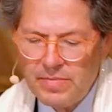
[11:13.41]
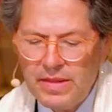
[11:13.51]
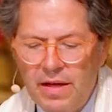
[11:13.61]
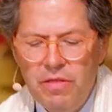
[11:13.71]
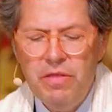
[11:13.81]

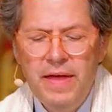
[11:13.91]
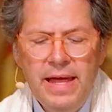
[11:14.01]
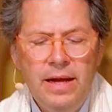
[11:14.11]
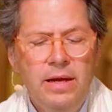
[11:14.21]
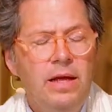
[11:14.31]

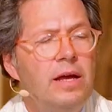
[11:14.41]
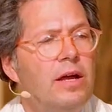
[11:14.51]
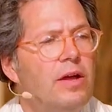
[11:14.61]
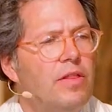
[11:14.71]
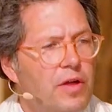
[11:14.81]
then
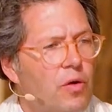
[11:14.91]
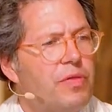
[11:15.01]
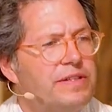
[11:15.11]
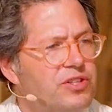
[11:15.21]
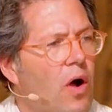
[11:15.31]
the earth
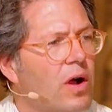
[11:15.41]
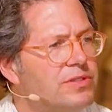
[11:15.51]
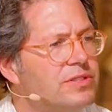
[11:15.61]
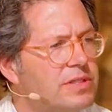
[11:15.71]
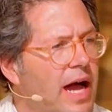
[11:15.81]
is
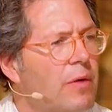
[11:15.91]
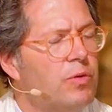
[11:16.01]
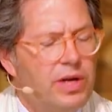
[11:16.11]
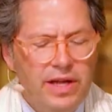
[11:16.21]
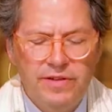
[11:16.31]
ours. God will
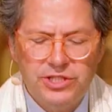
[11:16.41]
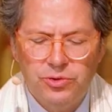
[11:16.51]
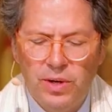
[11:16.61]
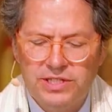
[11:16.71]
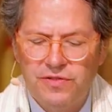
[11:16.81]
give it to
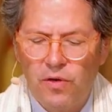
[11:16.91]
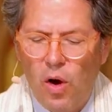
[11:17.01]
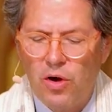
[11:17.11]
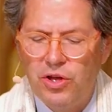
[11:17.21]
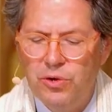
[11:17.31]
us for
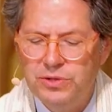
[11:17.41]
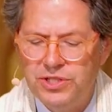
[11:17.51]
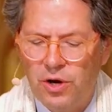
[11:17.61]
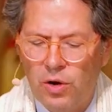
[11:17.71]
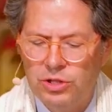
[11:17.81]
our use and
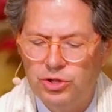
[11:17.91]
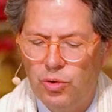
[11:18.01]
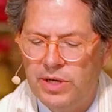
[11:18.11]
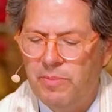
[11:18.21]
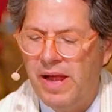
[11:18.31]
our
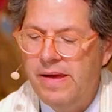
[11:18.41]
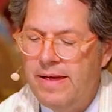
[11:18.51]
enjoyment.